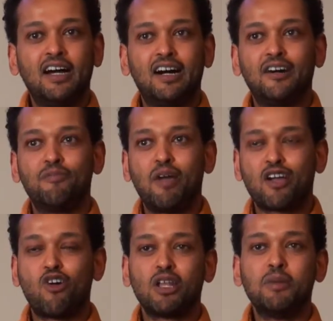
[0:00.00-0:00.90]
I
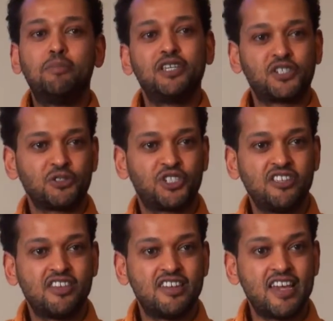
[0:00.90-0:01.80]
call them epistles
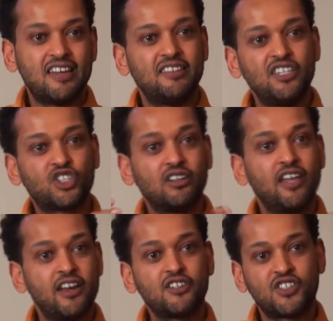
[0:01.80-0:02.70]
to the dead. These are
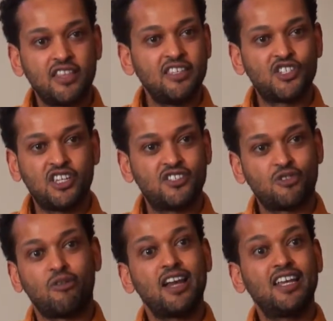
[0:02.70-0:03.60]
letters that these kids
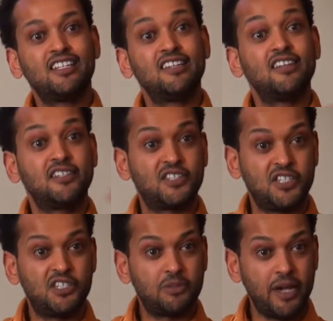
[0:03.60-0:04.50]
are writing to their
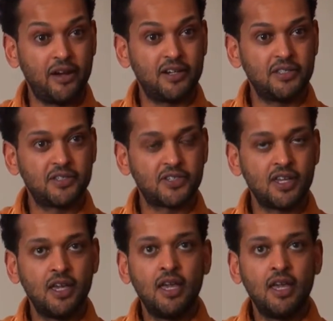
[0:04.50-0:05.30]
deceased parents.